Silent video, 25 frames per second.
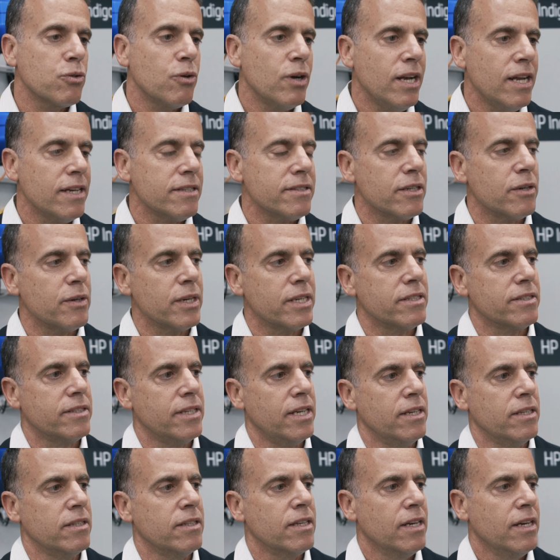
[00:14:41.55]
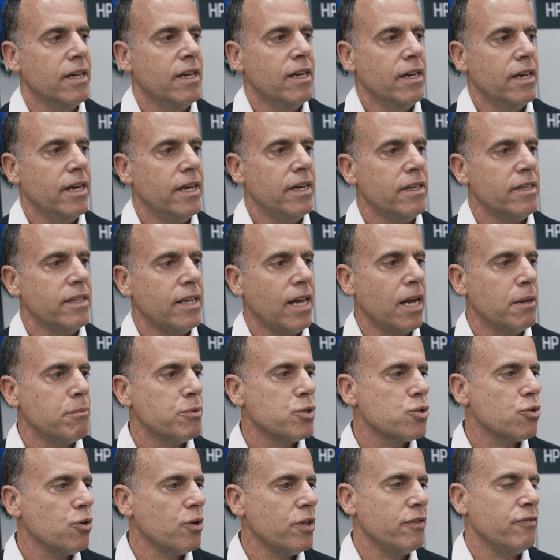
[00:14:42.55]
to a lesser extent. And I'm
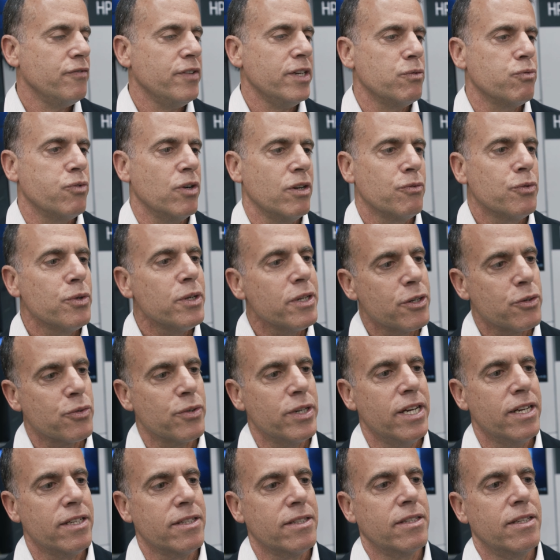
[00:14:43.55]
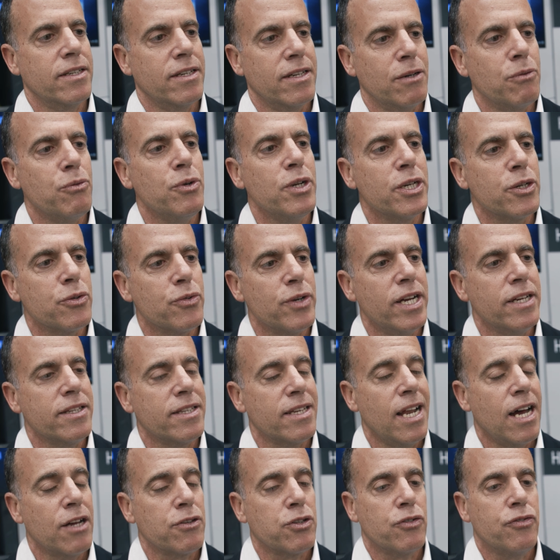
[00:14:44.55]
sure the V12 will
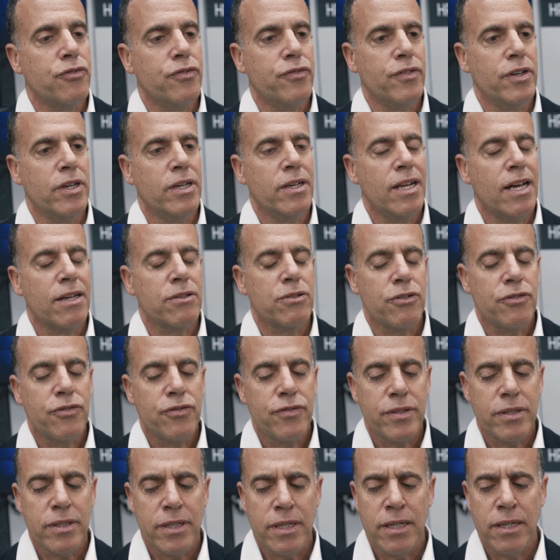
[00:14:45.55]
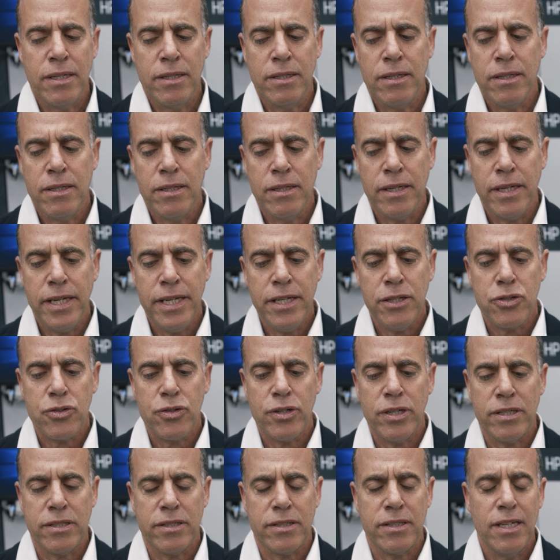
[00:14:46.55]
create a lot of
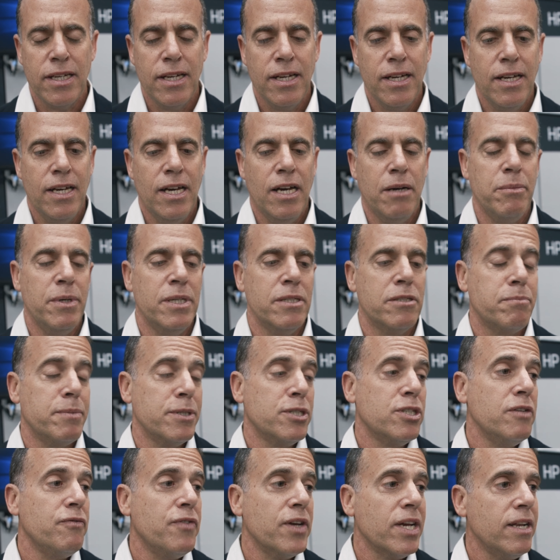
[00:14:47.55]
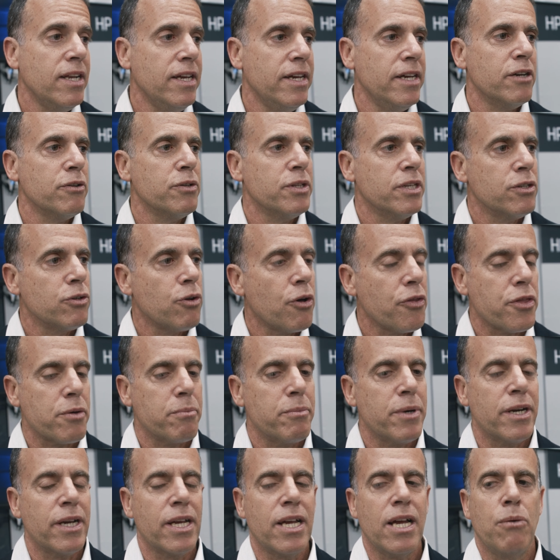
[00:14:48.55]
interest. Specifically here in the North
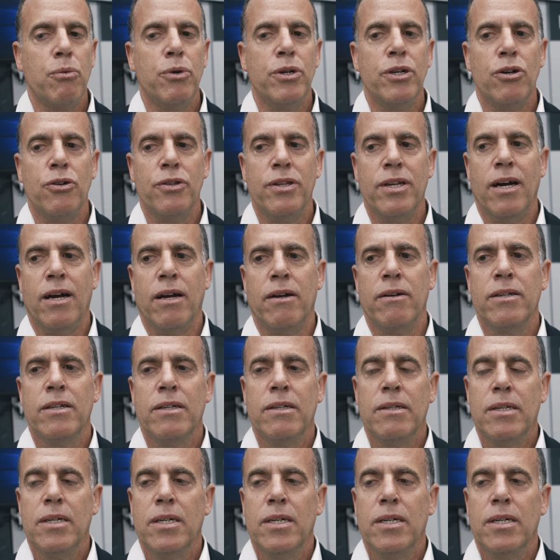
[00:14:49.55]
America, we know there are